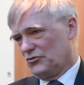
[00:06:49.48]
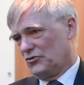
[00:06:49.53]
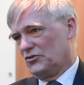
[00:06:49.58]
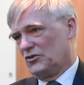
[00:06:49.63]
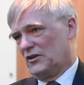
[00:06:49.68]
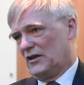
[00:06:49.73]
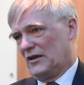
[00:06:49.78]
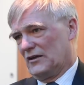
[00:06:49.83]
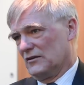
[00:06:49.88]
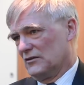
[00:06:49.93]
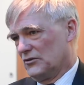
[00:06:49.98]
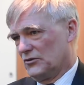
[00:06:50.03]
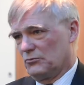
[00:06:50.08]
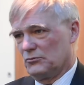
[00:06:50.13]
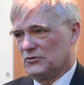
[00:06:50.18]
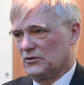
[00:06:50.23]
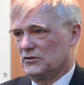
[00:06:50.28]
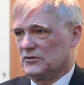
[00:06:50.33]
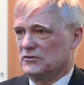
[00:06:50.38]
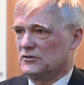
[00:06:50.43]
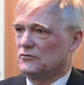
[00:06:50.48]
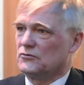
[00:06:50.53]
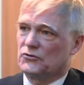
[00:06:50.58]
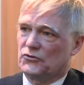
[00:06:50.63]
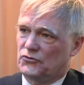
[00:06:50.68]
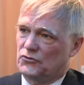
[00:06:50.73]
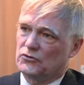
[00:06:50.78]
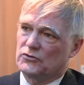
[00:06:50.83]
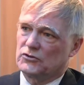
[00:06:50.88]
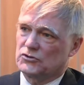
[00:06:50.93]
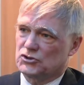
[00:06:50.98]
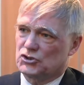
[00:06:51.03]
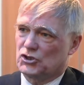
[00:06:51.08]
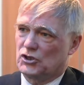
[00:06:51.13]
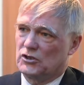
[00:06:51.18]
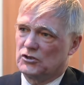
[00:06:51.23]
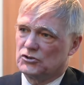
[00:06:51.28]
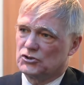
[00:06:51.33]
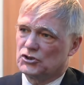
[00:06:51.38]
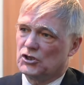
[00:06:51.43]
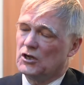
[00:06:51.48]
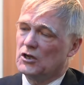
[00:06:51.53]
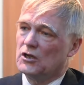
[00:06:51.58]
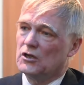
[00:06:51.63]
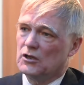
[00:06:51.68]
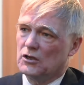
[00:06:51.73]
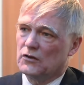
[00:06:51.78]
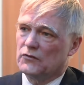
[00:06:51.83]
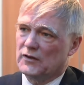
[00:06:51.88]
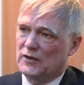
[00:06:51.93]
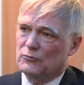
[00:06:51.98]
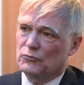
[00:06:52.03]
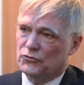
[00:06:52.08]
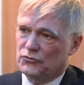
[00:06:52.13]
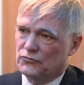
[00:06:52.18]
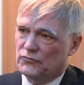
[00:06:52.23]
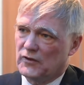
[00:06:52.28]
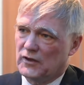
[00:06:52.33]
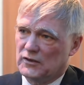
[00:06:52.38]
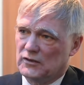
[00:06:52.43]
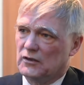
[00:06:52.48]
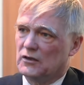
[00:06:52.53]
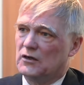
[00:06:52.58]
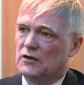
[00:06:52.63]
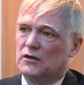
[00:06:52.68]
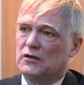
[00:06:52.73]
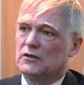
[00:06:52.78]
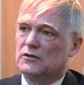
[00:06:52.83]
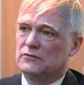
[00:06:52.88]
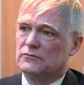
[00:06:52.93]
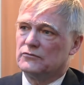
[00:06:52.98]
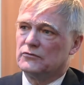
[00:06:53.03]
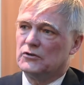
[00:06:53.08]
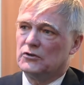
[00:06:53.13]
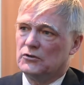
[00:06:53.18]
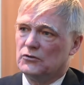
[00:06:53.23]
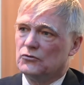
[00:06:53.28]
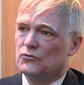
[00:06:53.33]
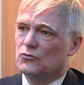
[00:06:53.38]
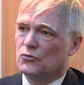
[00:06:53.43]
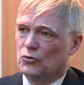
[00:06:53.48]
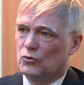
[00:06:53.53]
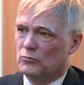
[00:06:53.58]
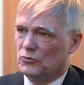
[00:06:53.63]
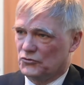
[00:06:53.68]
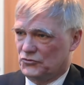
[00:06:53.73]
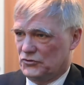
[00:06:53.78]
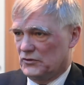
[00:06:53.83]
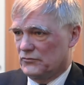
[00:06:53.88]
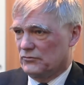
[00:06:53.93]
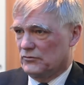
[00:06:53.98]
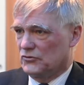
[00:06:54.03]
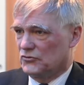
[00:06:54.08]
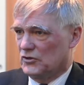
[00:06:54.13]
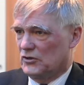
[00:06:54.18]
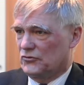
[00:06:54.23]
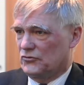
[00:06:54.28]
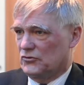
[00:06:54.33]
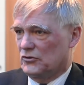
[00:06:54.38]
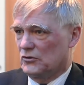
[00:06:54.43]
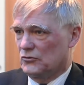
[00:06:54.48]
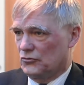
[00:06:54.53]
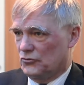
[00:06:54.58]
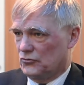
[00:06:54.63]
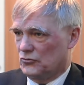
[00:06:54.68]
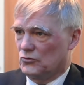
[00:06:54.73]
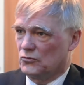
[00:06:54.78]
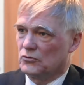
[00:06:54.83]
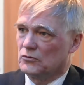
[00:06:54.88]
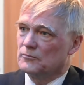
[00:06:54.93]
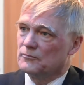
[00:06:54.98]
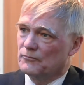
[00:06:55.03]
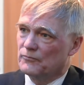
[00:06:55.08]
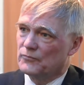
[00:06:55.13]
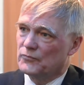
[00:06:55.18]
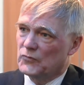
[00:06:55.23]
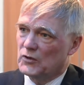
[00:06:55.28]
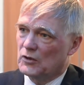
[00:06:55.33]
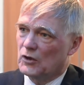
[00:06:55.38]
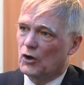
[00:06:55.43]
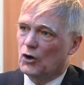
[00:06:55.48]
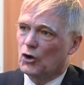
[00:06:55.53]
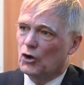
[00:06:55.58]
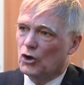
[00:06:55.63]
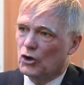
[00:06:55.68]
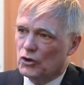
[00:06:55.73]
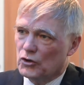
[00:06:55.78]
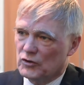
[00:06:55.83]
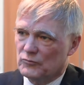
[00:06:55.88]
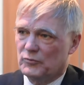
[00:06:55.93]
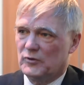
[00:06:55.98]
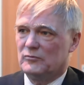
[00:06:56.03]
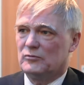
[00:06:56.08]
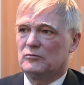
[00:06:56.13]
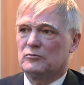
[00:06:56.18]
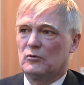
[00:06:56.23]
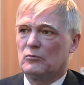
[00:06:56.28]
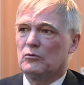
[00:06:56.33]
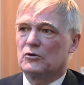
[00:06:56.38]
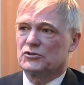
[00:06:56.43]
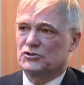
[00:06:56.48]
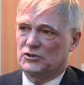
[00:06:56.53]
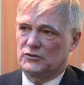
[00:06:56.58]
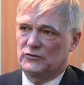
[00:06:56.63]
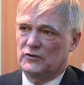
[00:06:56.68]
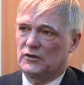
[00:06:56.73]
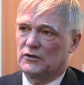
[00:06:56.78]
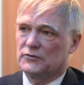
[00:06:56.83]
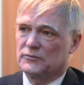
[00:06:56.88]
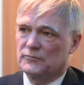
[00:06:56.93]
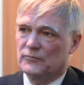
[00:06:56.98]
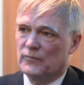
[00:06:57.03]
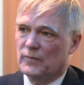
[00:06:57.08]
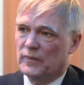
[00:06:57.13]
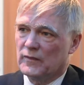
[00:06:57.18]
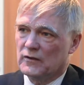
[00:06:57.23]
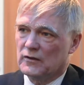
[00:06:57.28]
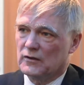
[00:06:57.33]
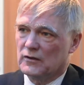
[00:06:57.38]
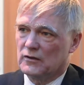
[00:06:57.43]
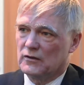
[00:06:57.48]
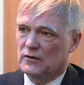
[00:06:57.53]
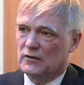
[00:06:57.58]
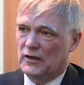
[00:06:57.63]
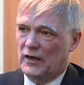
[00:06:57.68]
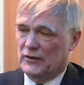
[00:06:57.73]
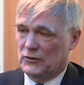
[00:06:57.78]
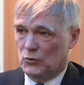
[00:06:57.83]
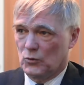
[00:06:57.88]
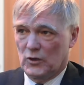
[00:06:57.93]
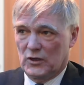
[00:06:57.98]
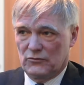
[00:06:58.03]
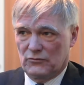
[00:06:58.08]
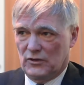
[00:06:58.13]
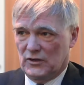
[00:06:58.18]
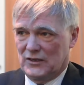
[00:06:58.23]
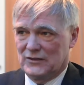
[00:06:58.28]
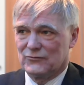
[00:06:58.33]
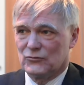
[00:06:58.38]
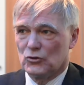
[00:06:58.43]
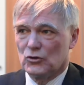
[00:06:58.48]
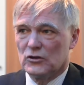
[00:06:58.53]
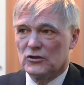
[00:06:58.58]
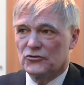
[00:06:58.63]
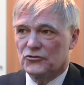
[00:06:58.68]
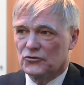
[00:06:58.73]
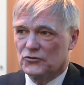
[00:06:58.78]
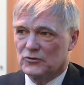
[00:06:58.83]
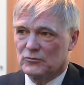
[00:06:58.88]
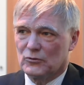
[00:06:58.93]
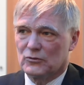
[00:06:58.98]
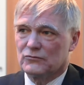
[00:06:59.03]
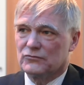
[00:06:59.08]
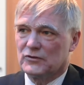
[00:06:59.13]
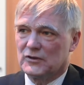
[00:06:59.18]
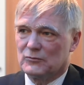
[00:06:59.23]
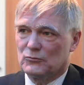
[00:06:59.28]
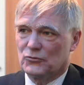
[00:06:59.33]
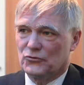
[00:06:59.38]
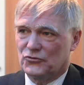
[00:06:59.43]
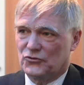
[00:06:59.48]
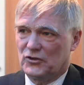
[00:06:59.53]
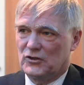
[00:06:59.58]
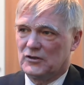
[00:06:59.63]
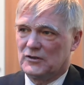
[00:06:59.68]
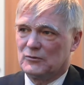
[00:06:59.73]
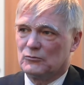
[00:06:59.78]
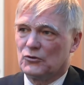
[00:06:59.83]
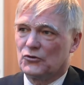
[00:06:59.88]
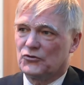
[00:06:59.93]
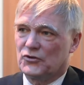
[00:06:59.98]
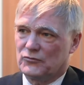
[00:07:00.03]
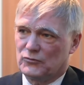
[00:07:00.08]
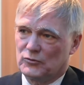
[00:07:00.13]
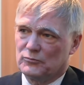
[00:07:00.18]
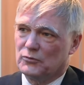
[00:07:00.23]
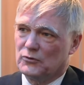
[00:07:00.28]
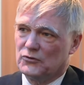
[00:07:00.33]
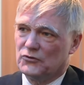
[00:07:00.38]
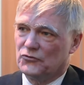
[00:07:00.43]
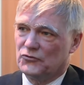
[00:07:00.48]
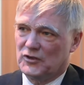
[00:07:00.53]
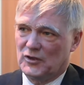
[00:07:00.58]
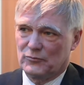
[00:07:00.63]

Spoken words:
city analysts, we did it in the stock exchange. That was fed live to almost every Tesco store. A lot of people were watching that. And quite right, if you listened to what Philip was saying, there were several points in